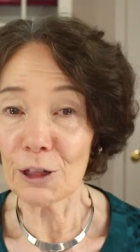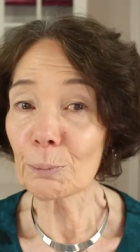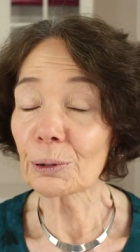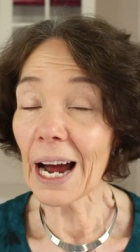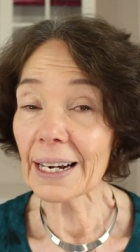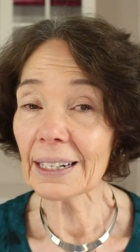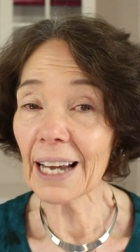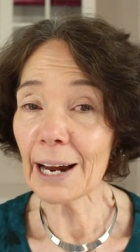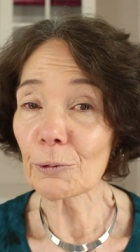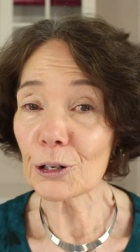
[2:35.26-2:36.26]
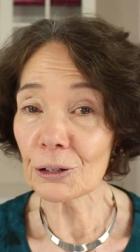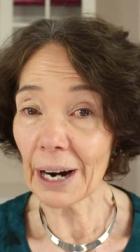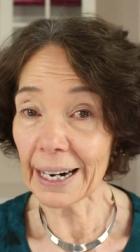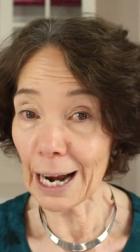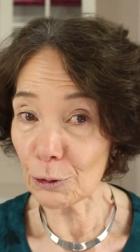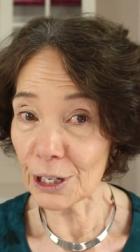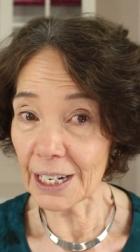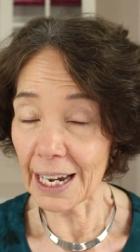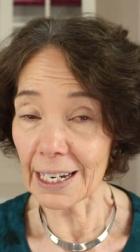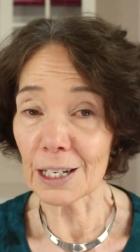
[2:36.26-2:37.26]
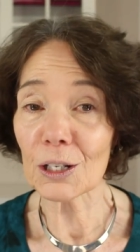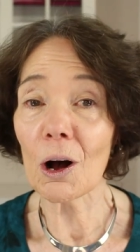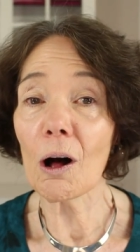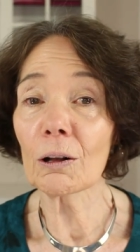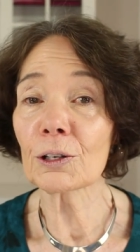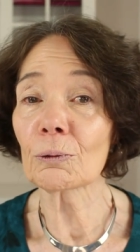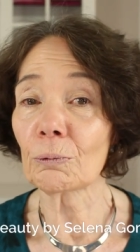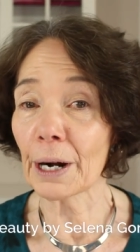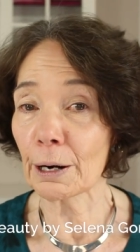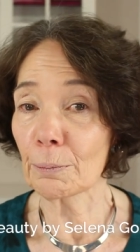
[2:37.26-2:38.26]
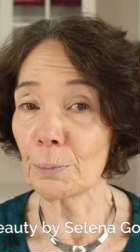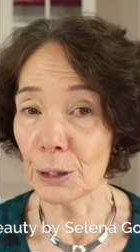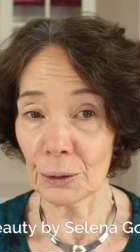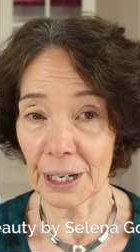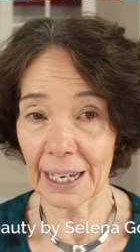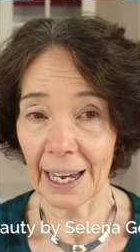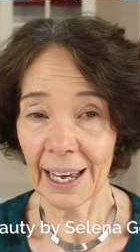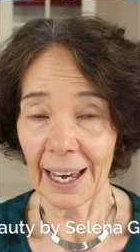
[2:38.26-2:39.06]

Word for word: The product line we're trying out today is called Rare Beauty,